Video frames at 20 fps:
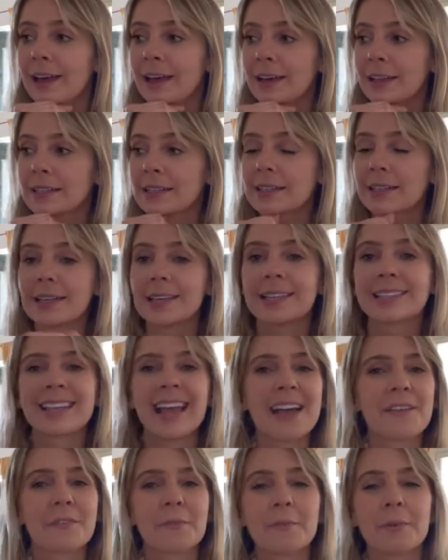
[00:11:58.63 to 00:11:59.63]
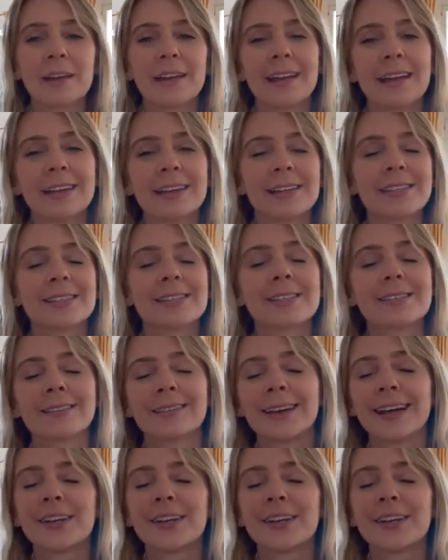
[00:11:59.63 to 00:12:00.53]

It's like, because everybody, I guess, I